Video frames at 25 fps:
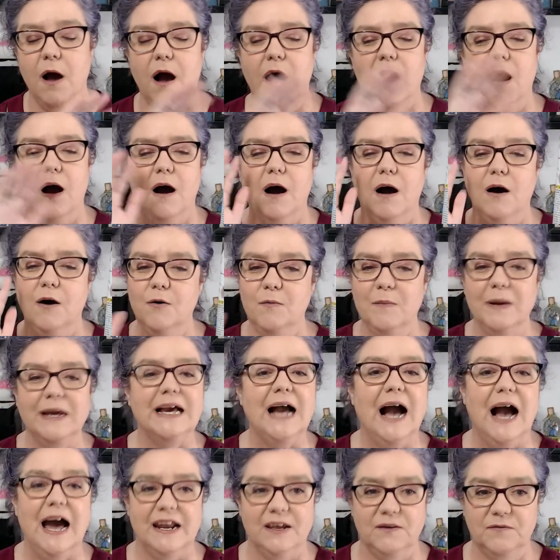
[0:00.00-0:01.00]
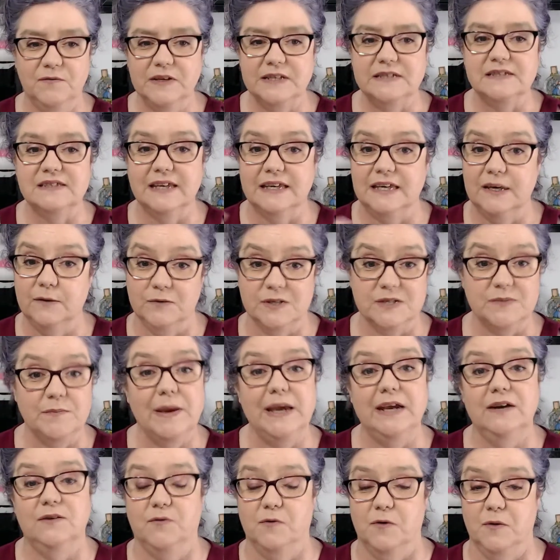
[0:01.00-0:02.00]
oh my God, it fits like it was
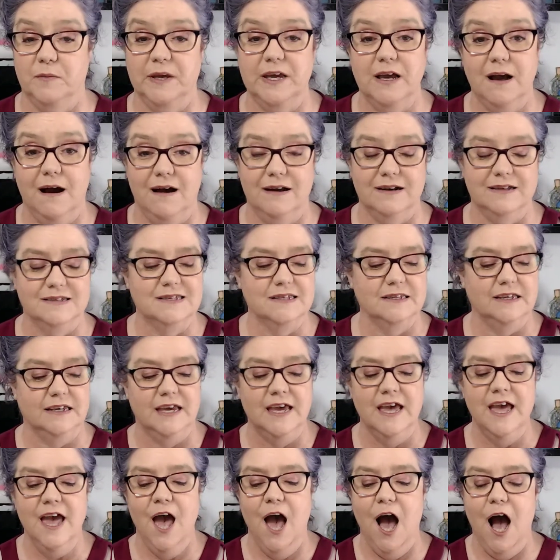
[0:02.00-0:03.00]
made for me, honestly.